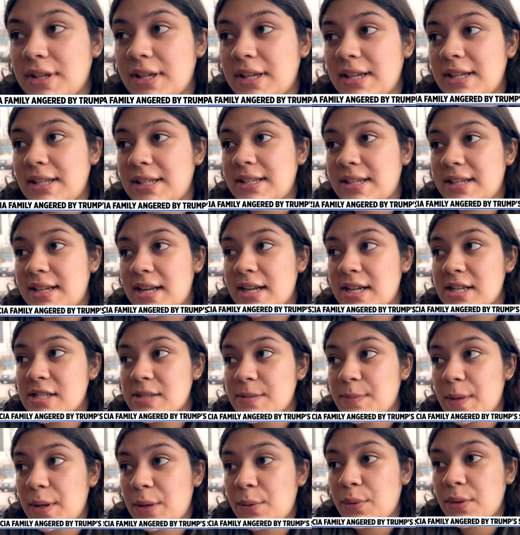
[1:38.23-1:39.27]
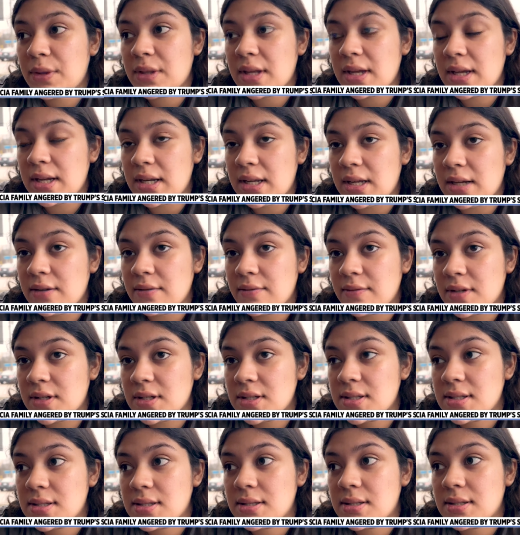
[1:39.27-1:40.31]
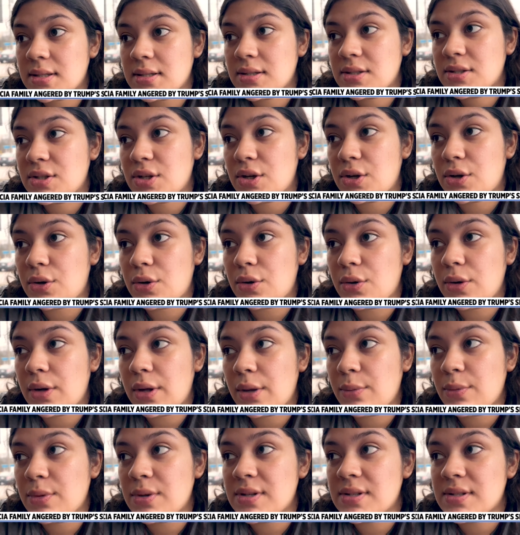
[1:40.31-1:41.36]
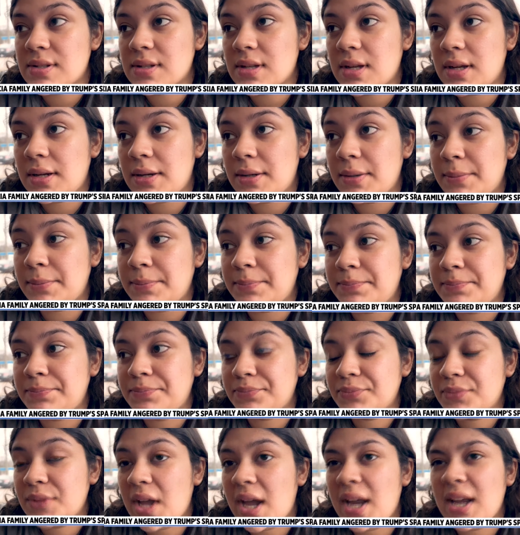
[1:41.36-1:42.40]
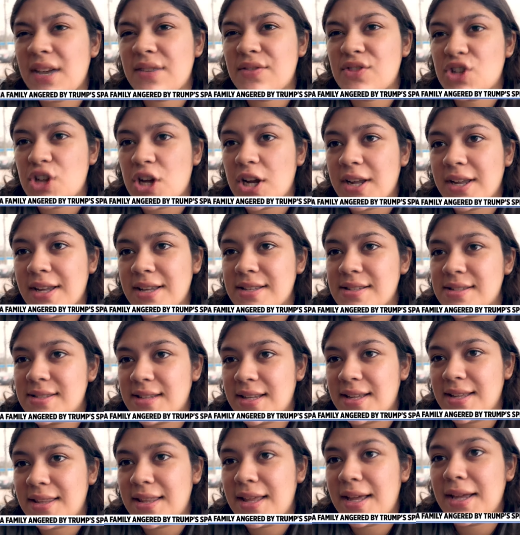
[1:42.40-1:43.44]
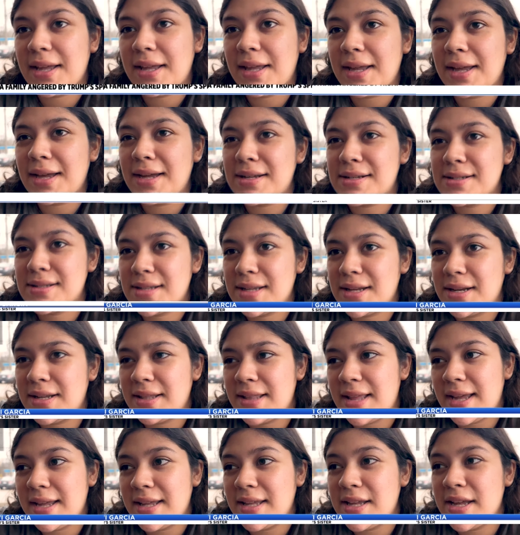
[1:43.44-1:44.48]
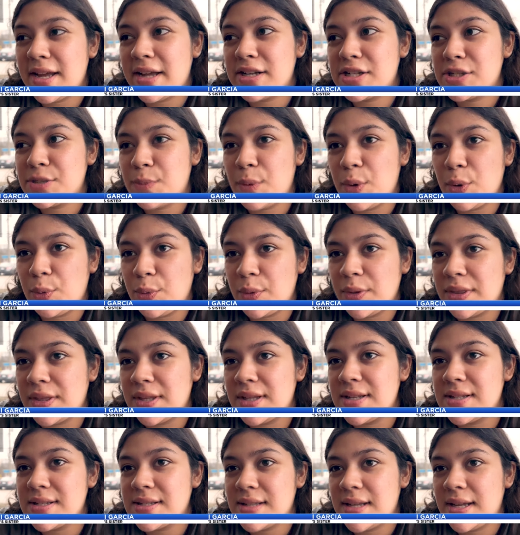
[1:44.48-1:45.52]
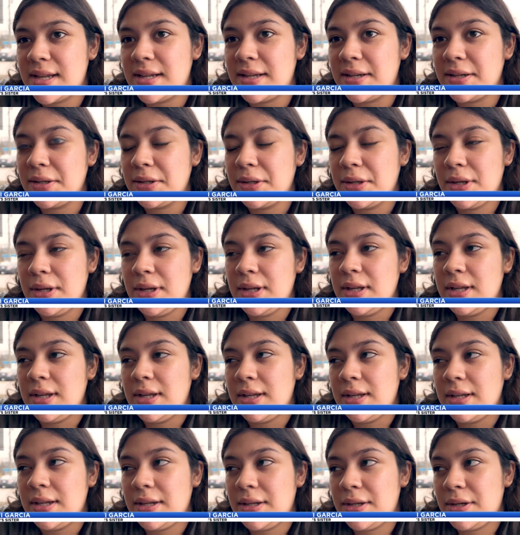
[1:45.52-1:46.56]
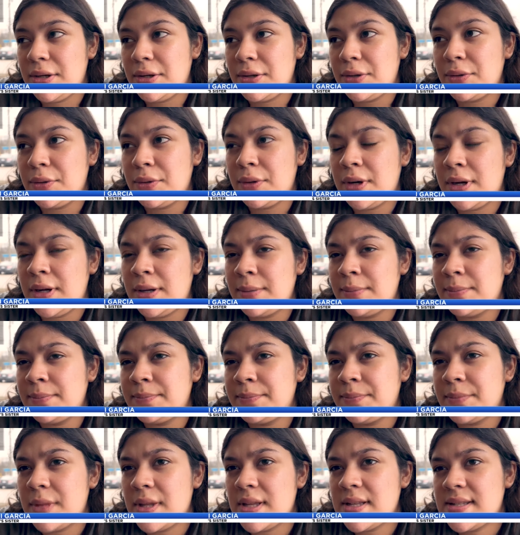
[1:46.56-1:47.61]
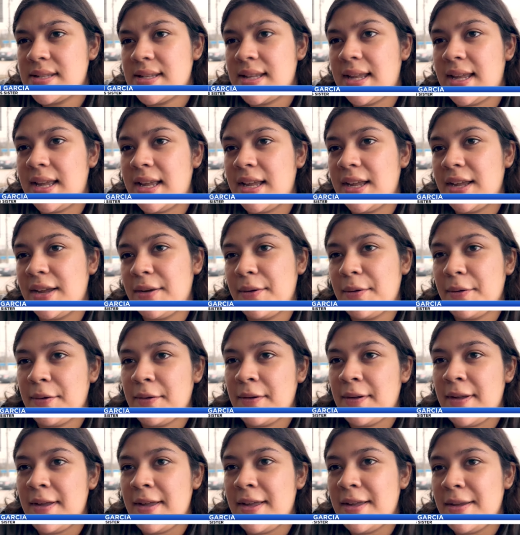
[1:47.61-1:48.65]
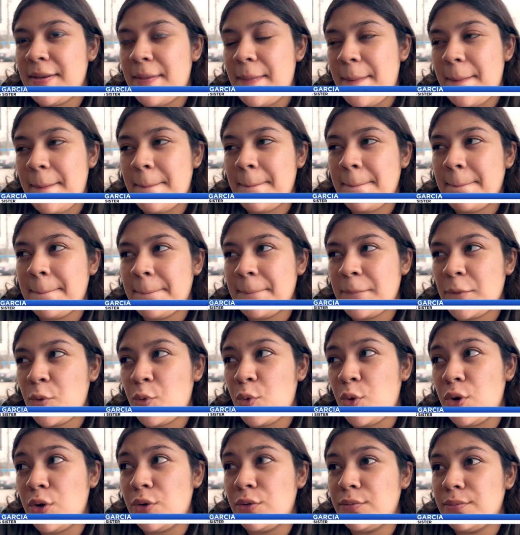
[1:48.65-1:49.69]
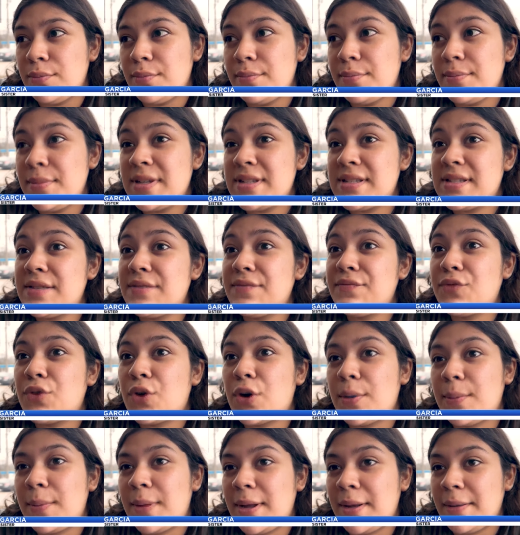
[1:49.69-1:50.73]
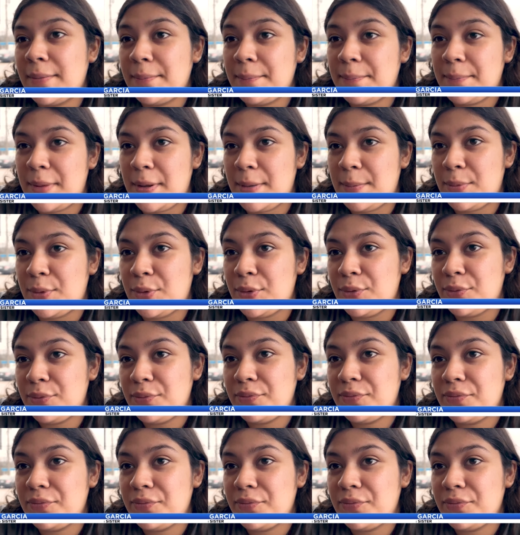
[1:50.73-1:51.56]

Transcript: He did not speak with any of us, so it was kind of shocking seeing that he had said that he had spoke with us, and, you know, saying, well, misinforming people,